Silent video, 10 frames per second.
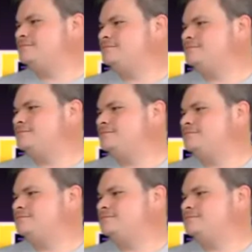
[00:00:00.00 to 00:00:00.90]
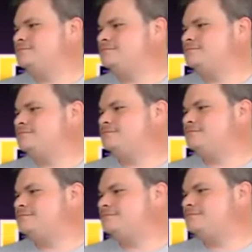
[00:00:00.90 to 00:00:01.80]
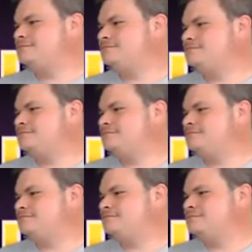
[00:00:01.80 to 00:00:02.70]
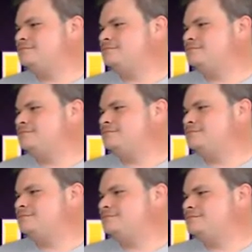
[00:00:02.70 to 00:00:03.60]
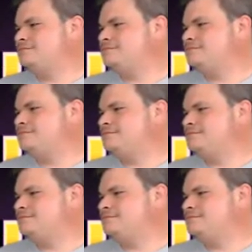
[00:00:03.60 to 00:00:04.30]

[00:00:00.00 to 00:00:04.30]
(silent)